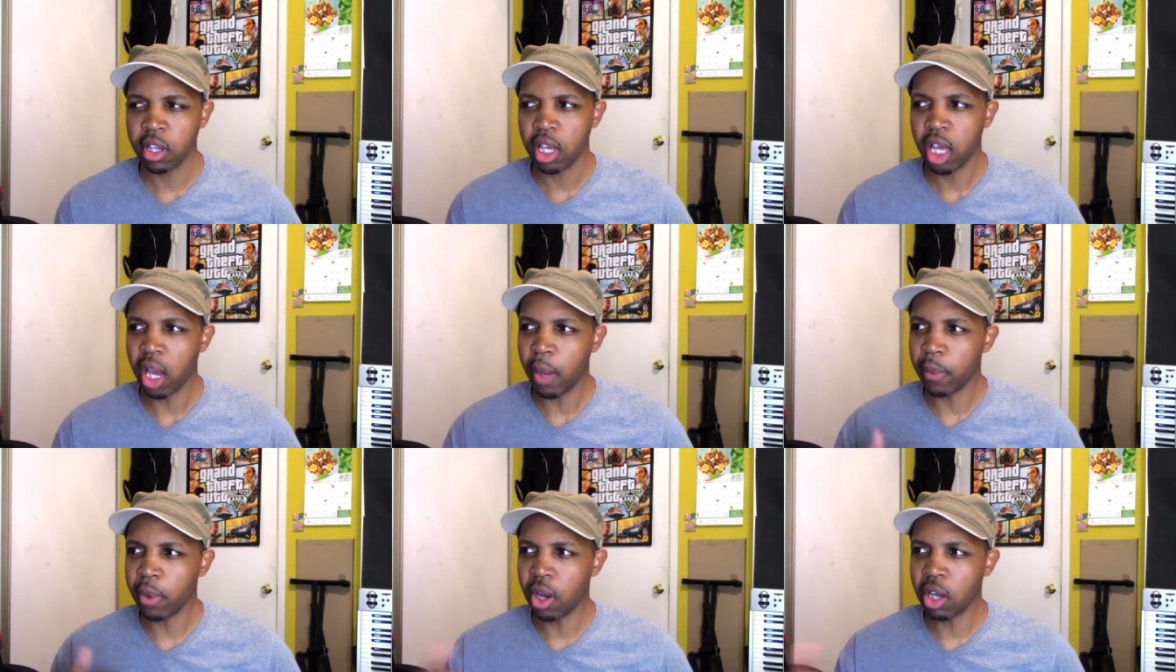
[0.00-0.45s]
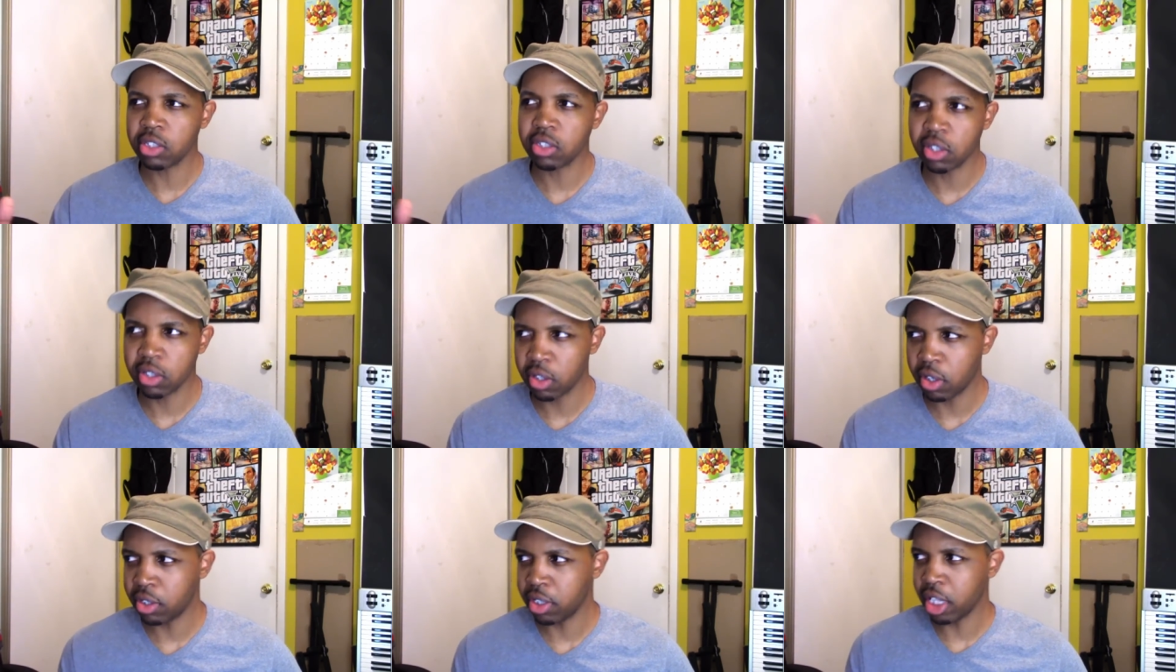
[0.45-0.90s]
And we also
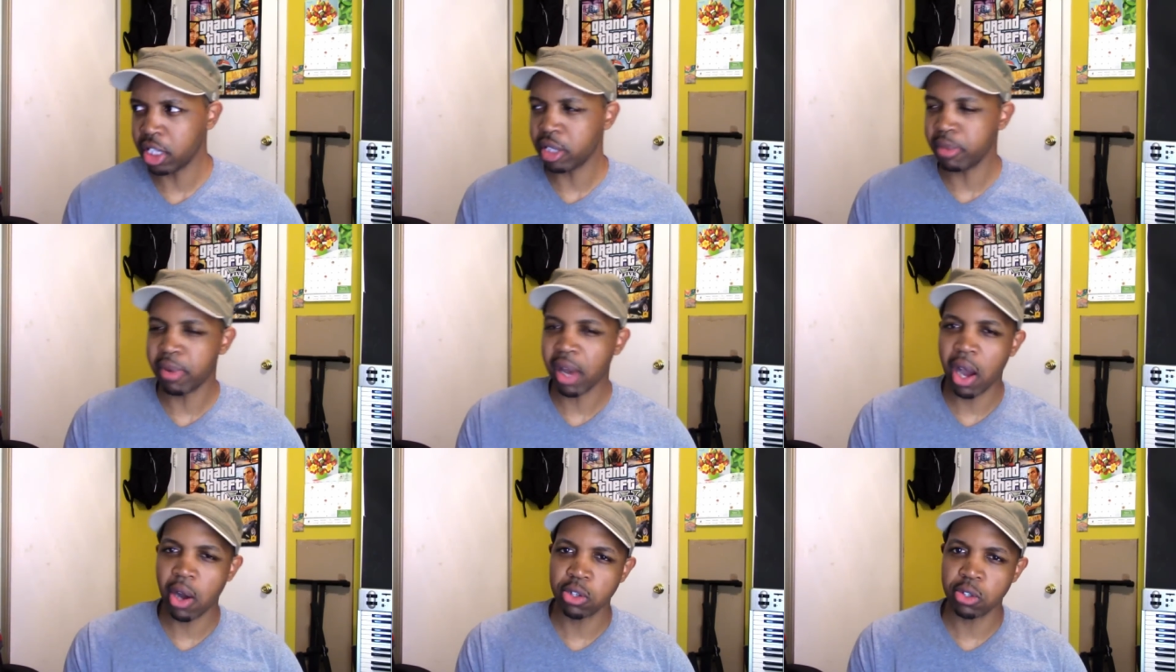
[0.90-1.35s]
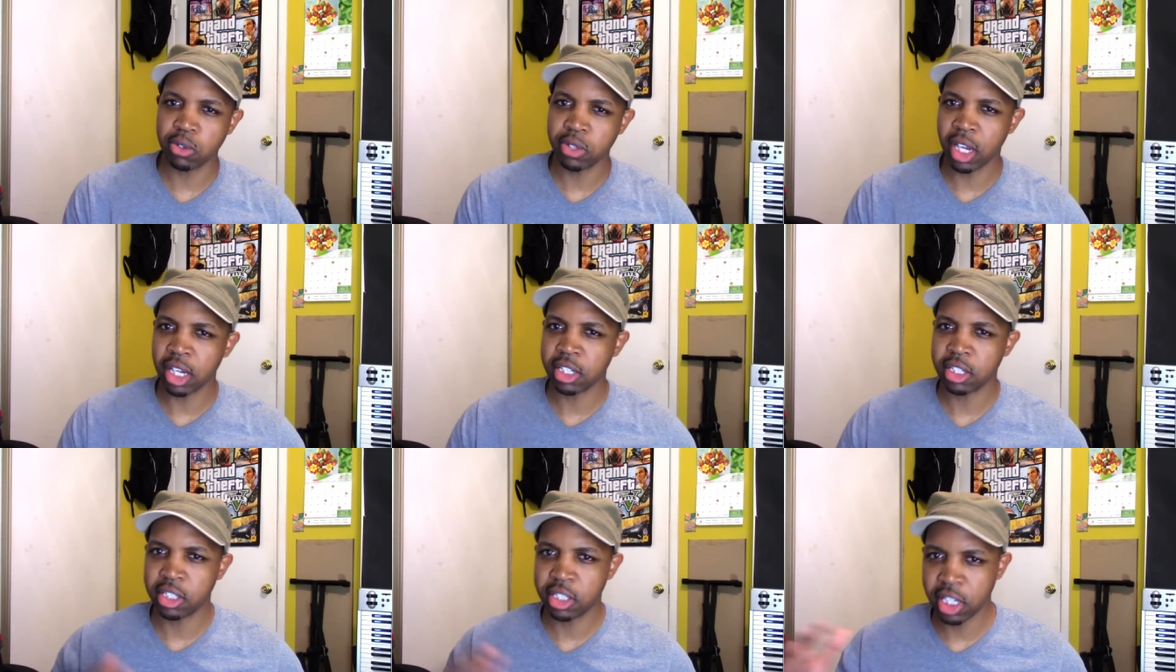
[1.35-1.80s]
learned that the powers do
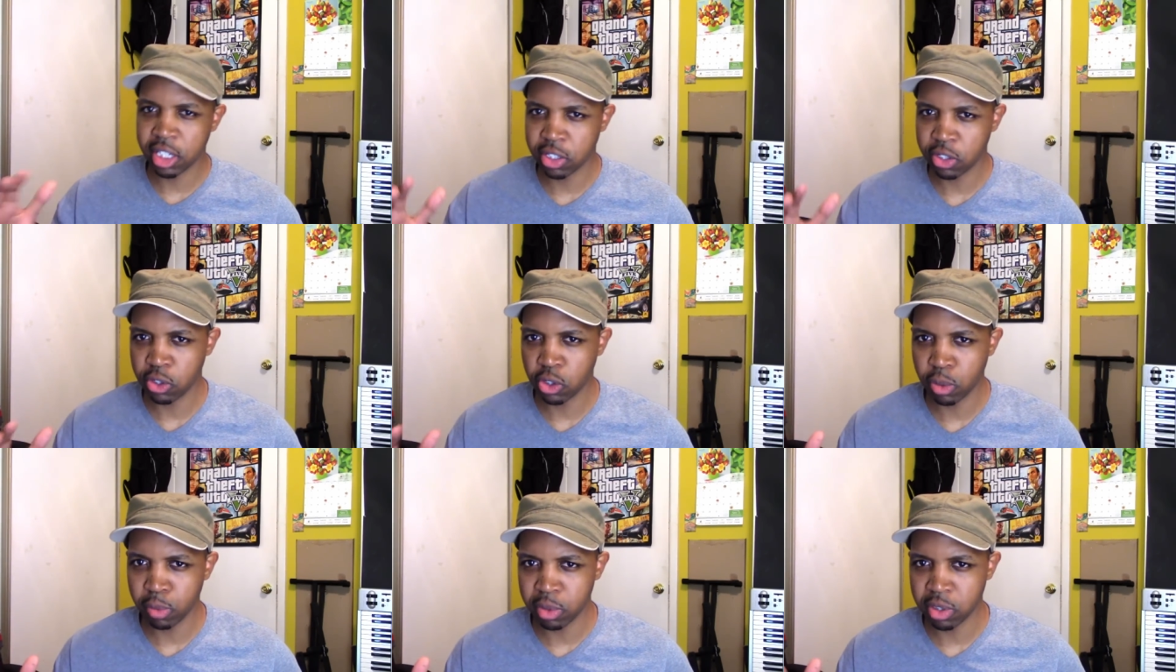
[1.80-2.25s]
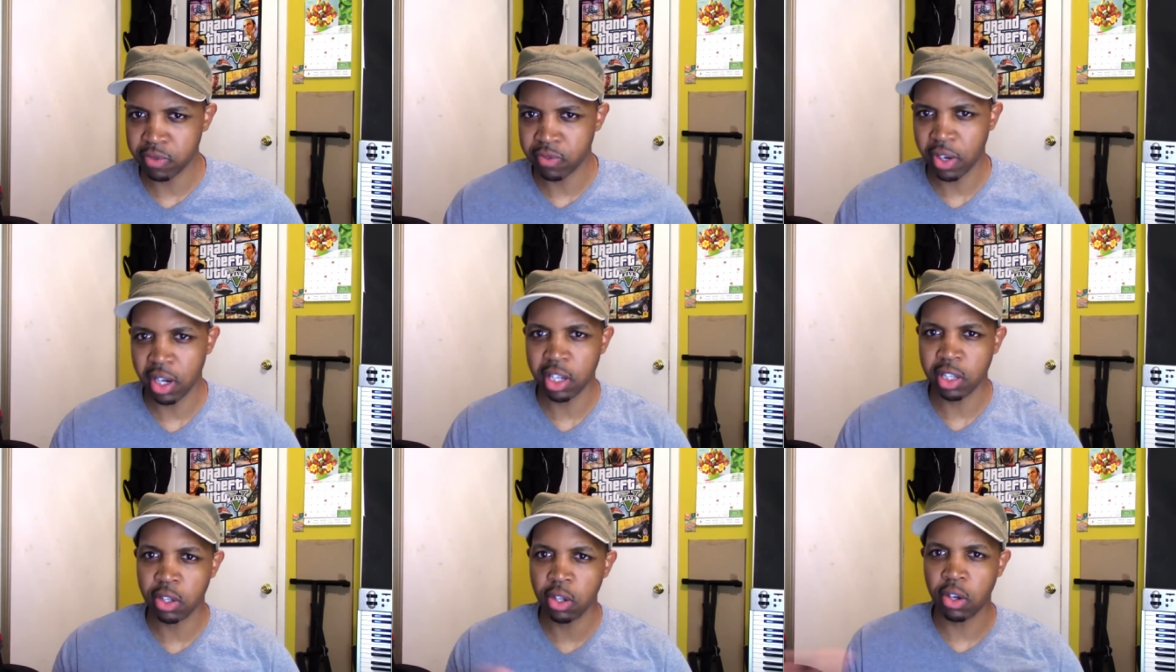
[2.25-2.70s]
not stick to humans
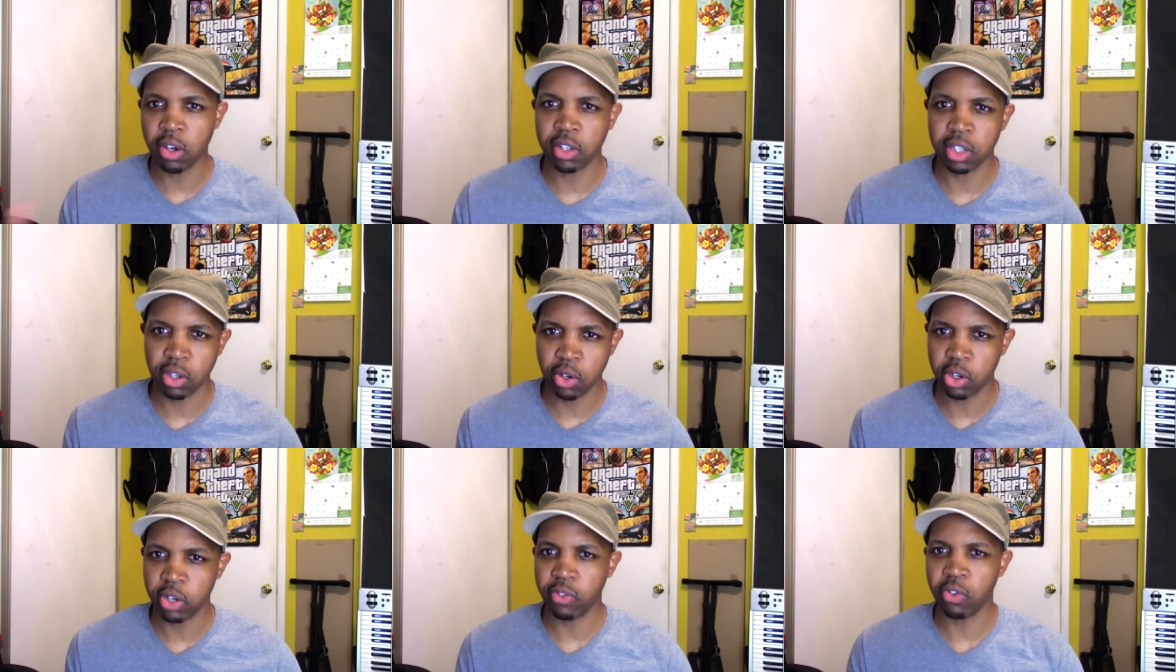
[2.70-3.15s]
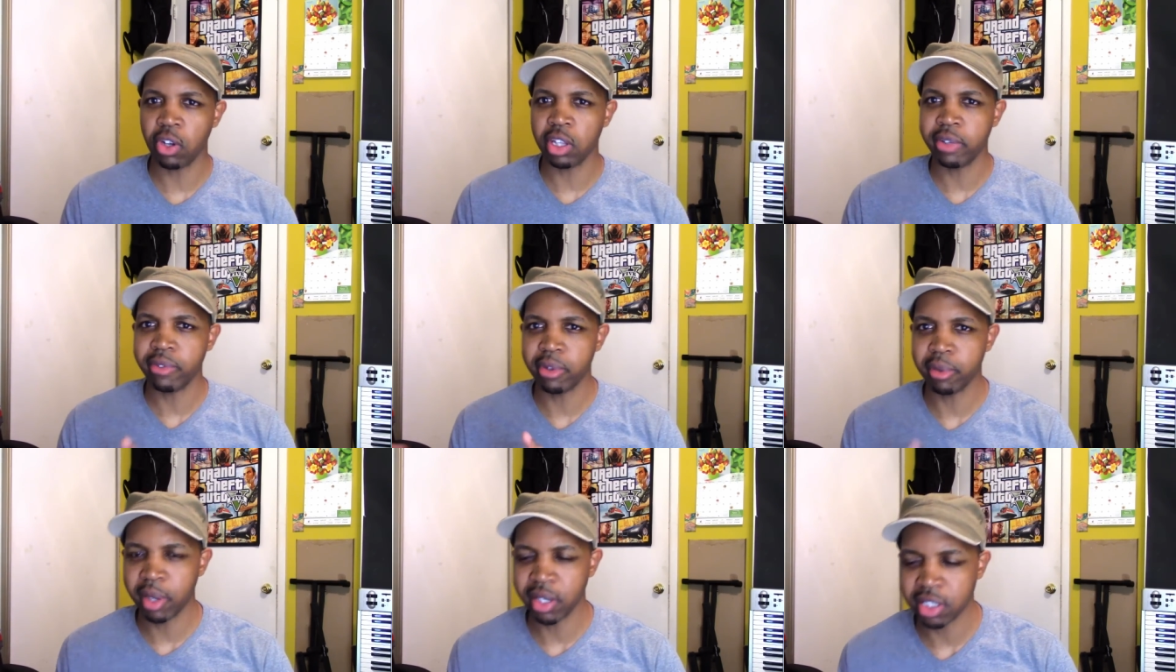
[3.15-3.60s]
very long. They're only for a
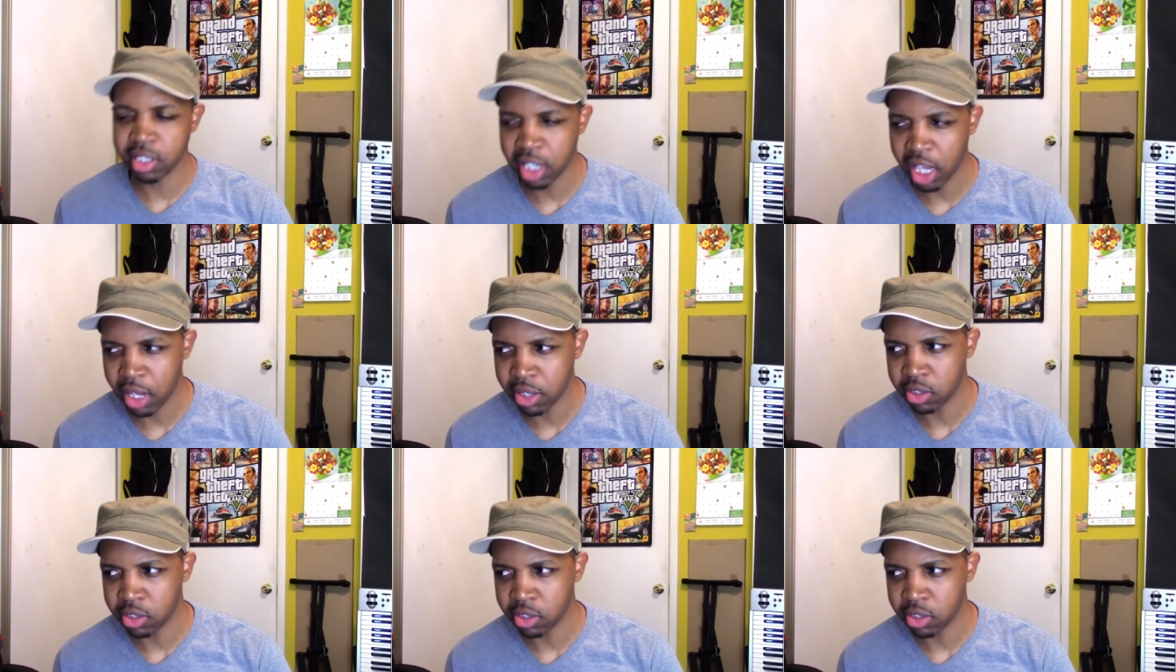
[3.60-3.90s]
limited amount of time.